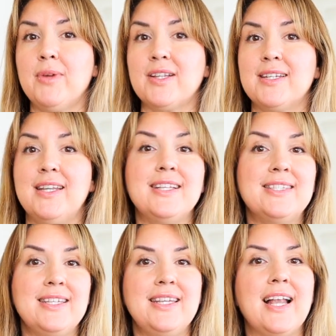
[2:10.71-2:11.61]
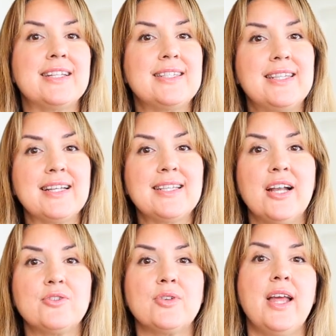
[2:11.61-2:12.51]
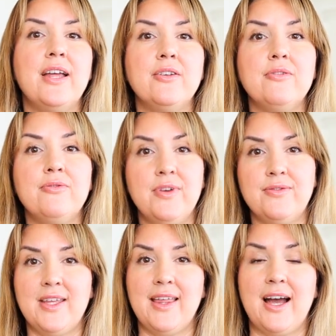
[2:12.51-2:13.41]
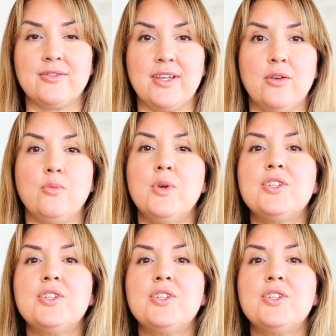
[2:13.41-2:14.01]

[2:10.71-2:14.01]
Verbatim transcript: Milton is sitting at 650,000,